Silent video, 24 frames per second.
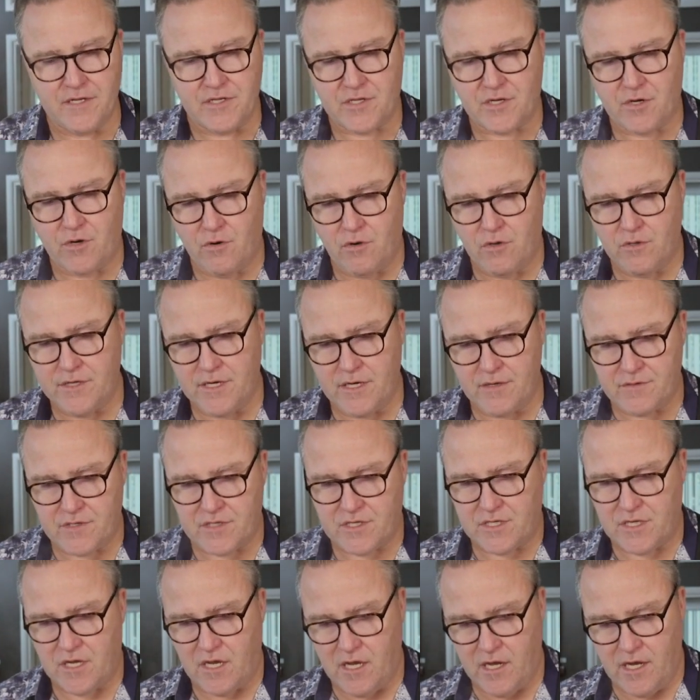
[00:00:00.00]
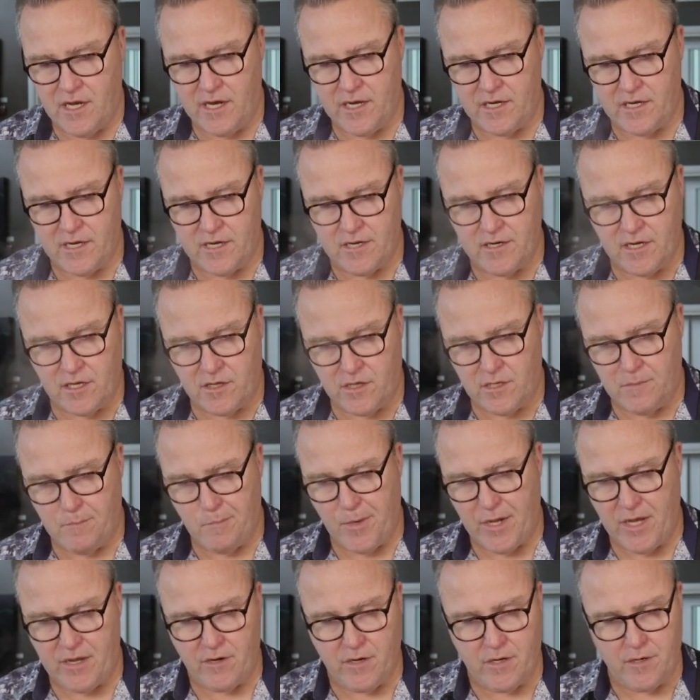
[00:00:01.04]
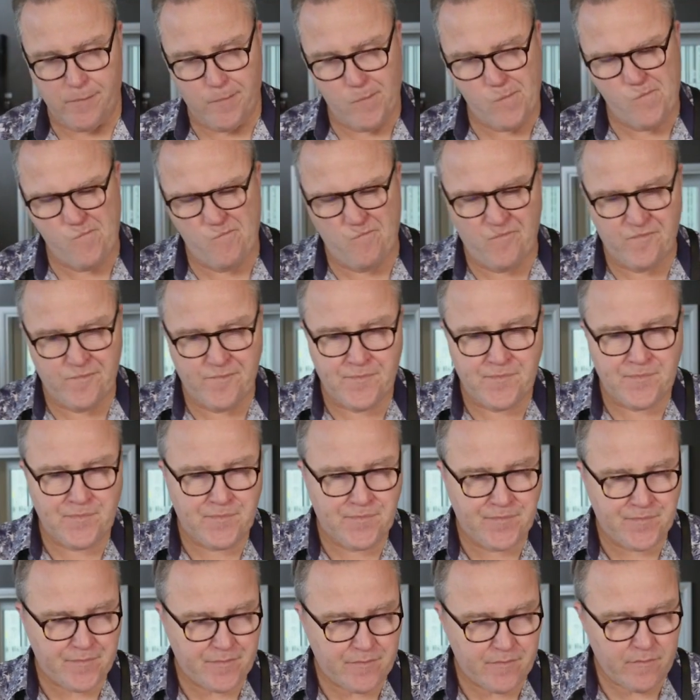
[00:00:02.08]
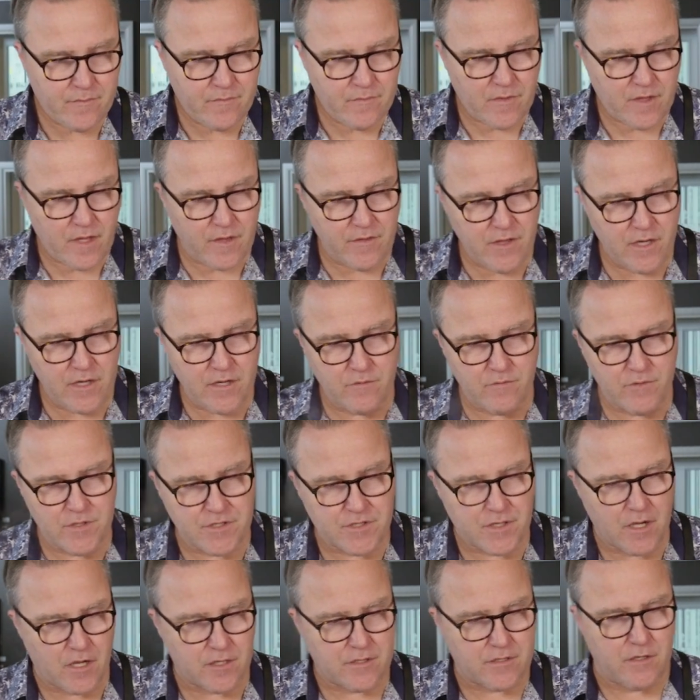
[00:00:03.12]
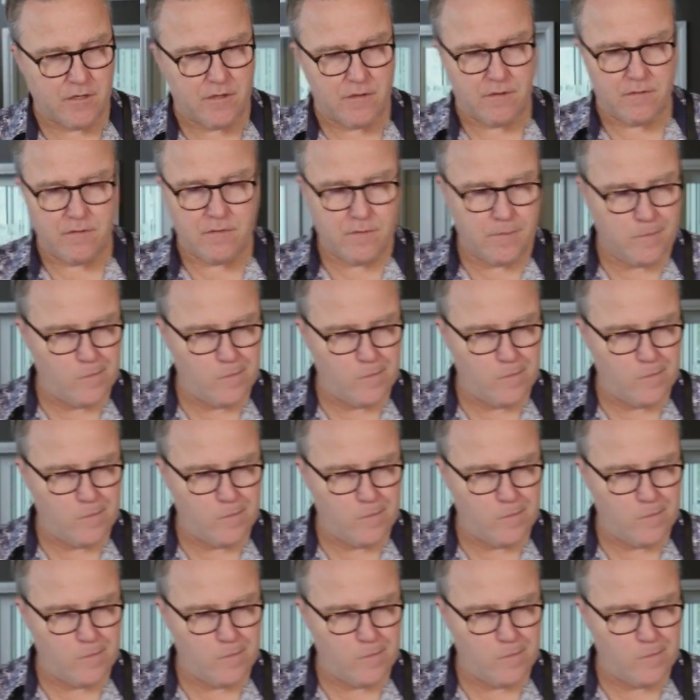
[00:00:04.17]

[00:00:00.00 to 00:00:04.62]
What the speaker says: it's cold outside, and nothing better than a risotto.